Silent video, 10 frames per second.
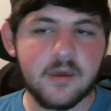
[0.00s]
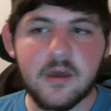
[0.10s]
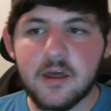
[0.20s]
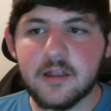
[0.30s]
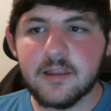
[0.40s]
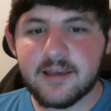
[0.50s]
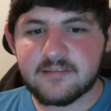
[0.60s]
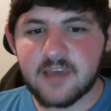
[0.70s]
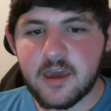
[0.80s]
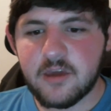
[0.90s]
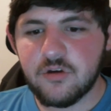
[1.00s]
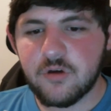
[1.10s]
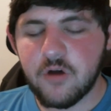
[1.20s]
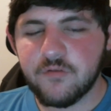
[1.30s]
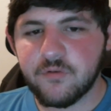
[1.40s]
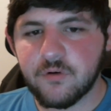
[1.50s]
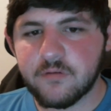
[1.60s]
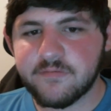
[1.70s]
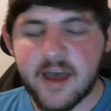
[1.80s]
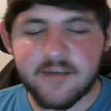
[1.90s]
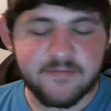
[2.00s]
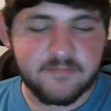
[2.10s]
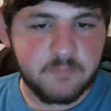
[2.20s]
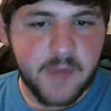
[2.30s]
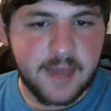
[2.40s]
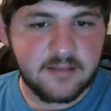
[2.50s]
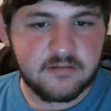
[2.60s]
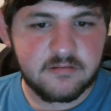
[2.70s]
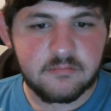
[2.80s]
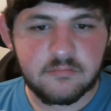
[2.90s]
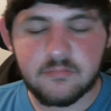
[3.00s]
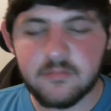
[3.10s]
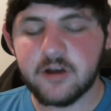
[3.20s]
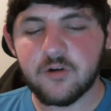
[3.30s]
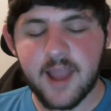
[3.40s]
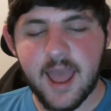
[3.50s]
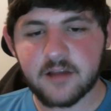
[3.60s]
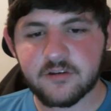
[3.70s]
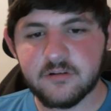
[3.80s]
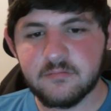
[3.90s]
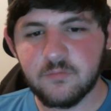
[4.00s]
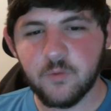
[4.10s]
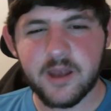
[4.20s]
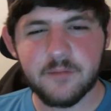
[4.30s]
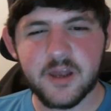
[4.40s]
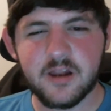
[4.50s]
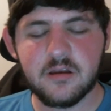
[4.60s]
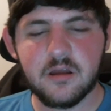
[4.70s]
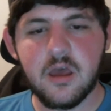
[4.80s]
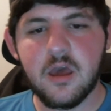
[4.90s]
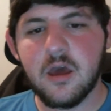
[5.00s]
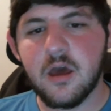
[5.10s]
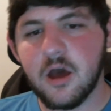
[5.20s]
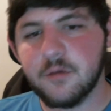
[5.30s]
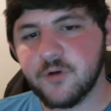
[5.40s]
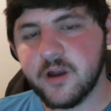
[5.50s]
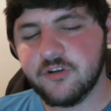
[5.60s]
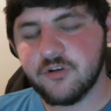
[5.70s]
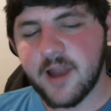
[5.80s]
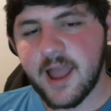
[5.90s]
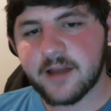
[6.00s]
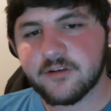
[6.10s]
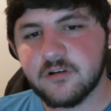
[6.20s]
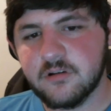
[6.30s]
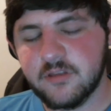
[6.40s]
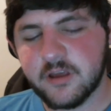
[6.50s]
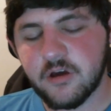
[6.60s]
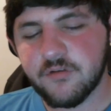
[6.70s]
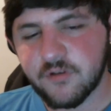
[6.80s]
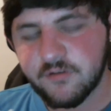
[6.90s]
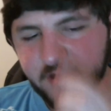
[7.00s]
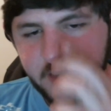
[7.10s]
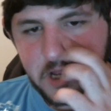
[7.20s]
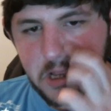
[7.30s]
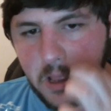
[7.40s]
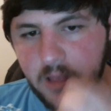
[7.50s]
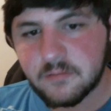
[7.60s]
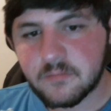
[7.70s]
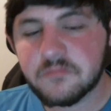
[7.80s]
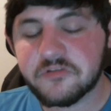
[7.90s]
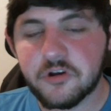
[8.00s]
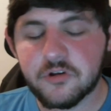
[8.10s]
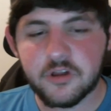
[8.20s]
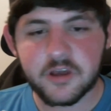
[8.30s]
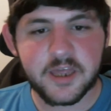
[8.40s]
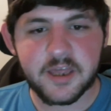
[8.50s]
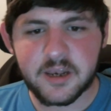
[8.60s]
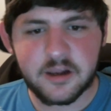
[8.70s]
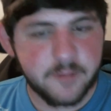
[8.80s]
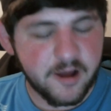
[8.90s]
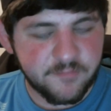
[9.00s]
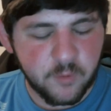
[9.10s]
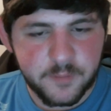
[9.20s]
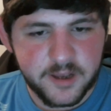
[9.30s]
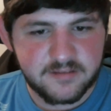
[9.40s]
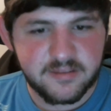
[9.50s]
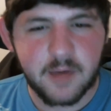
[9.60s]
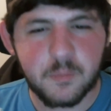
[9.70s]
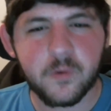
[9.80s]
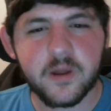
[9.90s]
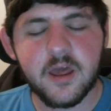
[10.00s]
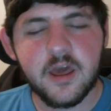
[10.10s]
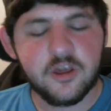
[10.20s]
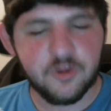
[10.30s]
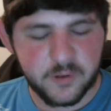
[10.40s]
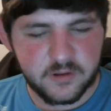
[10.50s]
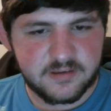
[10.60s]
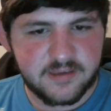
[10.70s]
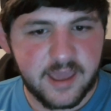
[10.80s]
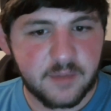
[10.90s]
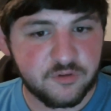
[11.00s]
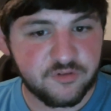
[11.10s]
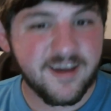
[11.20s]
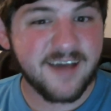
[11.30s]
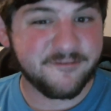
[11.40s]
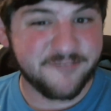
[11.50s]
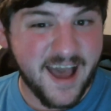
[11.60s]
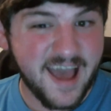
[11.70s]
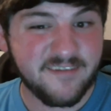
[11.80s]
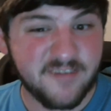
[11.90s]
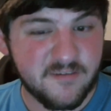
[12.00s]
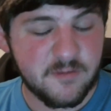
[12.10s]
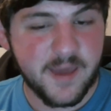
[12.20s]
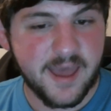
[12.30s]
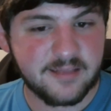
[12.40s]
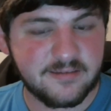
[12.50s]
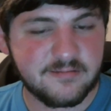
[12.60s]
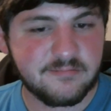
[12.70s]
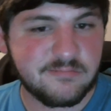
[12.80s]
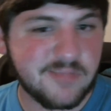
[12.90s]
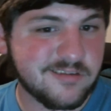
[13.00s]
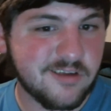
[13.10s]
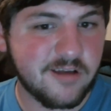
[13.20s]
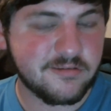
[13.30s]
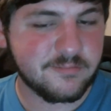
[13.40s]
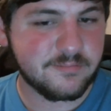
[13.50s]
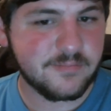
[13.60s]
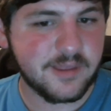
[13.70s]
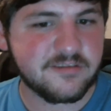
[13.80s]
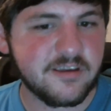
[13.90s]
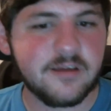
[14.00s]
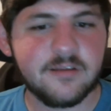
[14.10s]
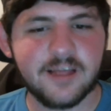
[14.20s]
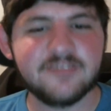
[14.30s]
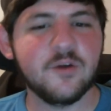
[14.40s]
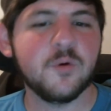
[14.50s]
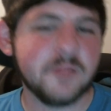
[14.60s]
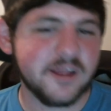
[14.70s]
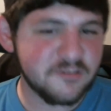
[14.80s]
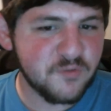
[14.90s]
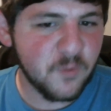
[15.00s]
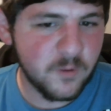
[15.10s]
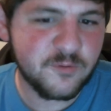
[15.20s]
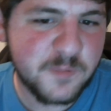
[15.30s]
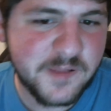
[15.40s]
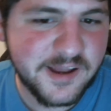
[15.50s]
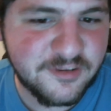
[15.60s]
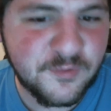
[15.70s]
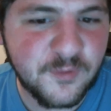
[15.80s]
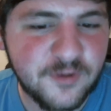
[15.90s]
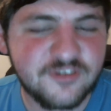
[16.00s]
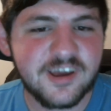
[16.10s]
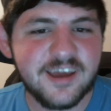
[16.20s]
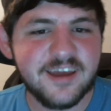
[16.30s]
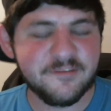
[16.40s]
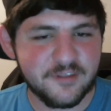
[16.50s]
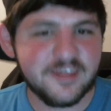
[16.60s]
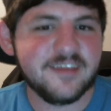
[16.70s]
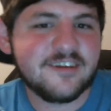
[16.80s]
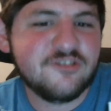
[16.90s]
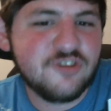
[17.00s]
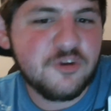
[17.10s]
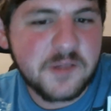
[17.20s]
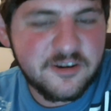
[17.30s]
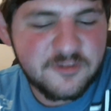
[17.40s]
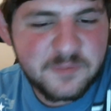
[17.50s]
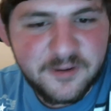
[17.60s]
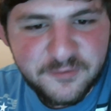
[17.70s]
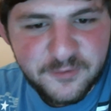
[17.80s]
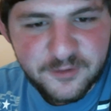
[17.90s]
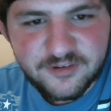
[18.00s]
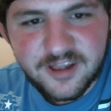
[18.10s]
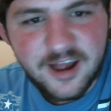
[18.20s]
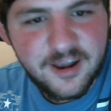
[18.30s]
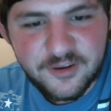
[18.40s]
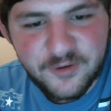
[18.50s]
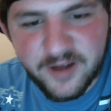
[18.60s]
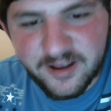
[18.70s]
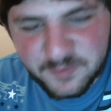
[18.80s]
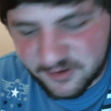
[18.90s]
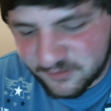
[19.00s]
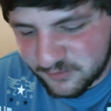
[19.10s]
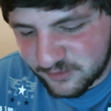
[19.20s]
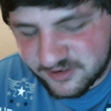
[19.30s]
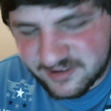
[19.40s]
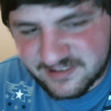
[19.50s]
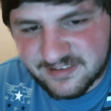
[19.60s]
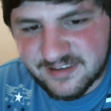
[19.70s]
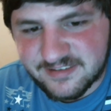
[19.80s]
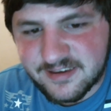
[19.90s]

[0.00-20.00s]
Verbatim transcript: Let's say you go for 5 pads, then a reactor. Wait a minute. Upgrade your reactor, then go for a VD. So you're looking at about 4 minutes at that point. You build a tank, but you've got 5 heavy pads. That's awesome. Let's say we're playing as Forge. We're playing as Forge because new players play with Forge. A lot of the new guys play with Forge because it's easy.